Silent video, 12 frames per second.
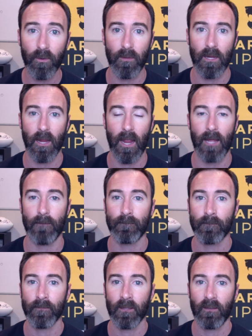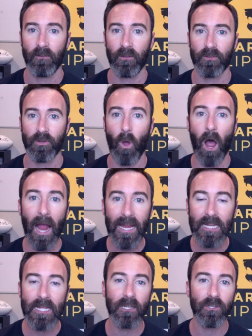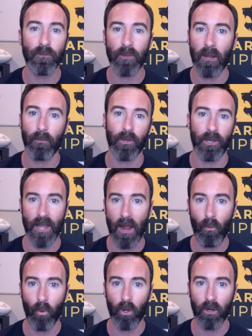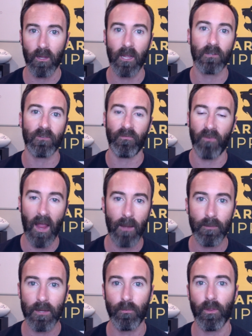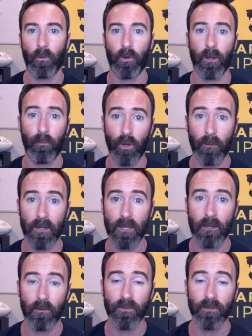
And so I needed to be able to network and to find people that were going to bring me deals.